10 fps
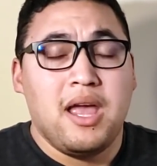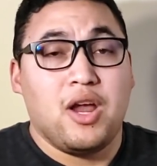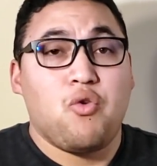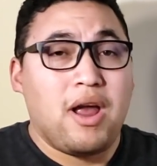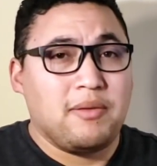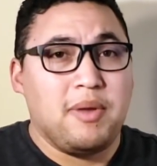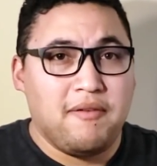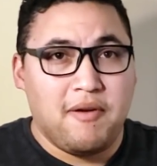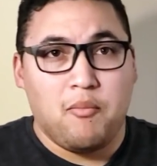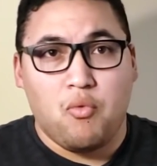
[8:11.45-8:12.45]
And correct me
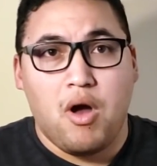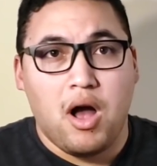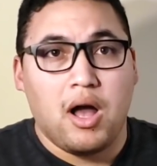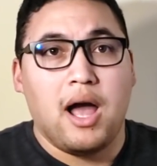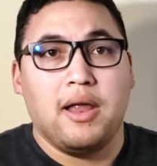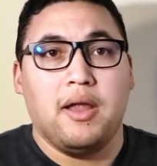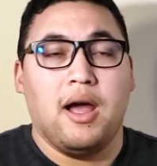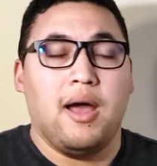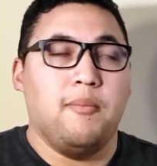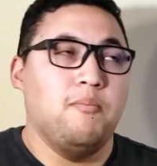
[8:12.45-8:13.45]
if I'm wrong,
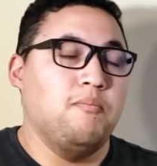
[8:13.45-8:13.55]
I